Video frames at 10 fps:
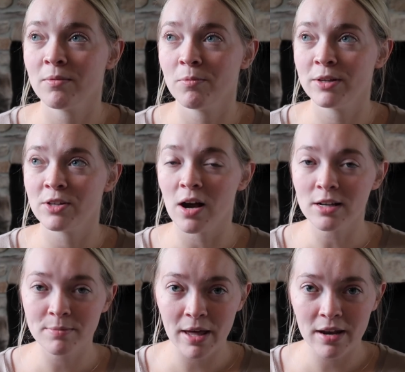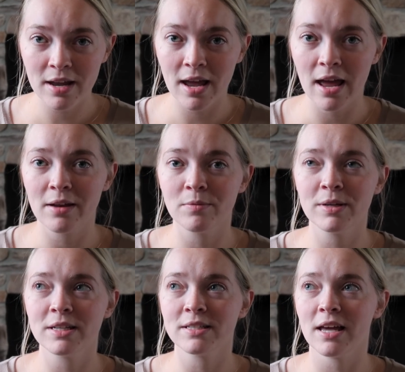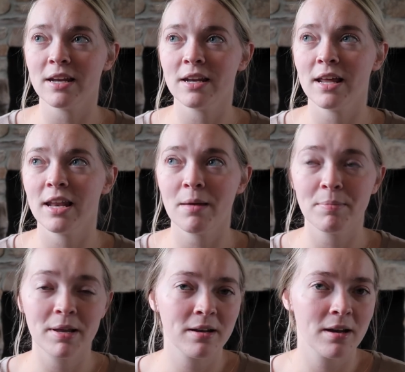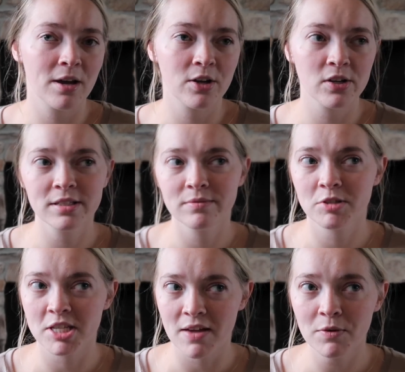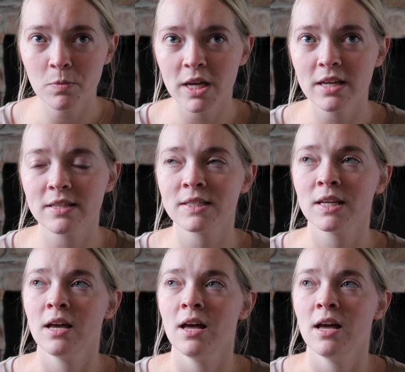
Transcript: we talked about it and we decided it had been a good seven weeks